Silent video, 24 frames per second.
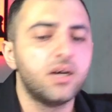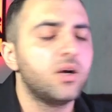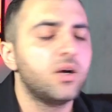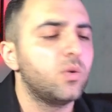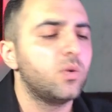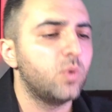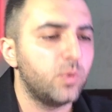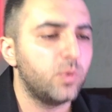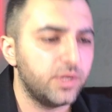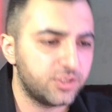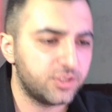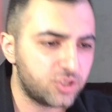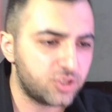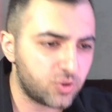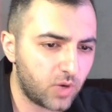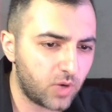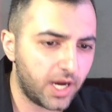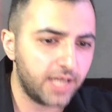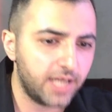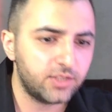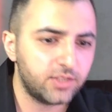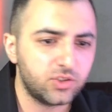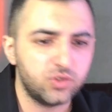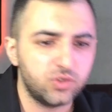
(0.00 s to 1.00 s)
We will
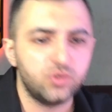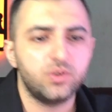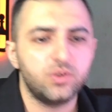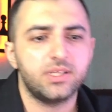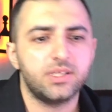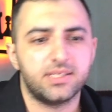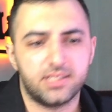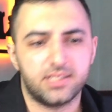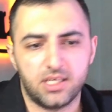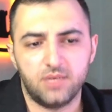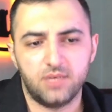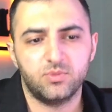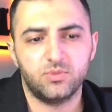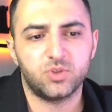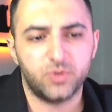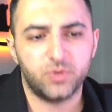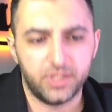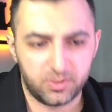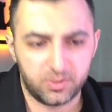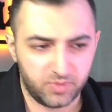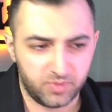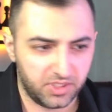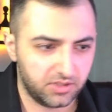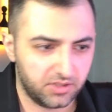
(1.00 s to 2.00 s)
try to do the same
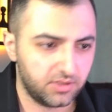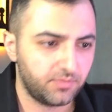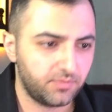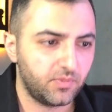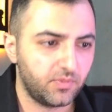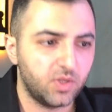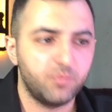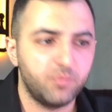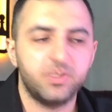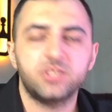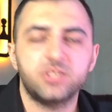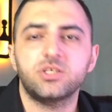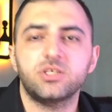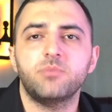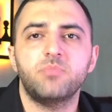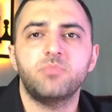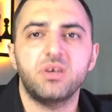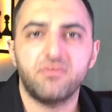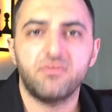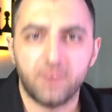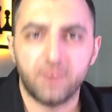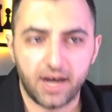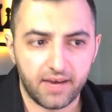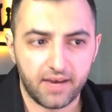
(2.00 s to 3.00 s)
treatment. Bishop
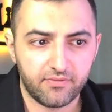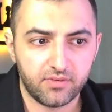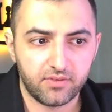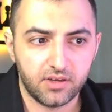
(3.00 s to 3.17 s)
b5.